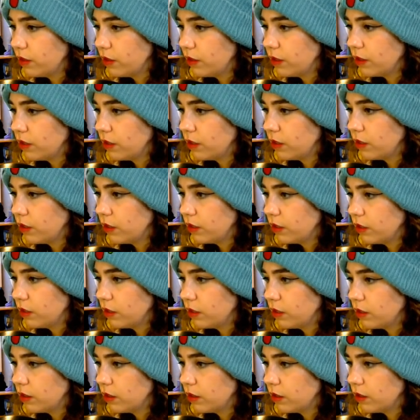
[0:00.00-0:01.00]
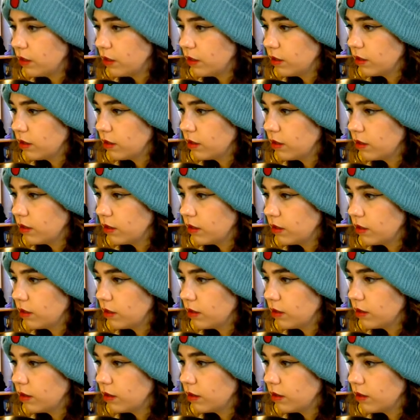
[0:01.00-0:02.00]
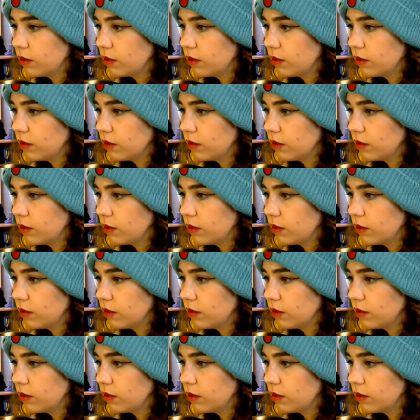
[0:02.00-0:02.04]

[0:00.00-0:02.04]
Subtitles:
Nobody speaks.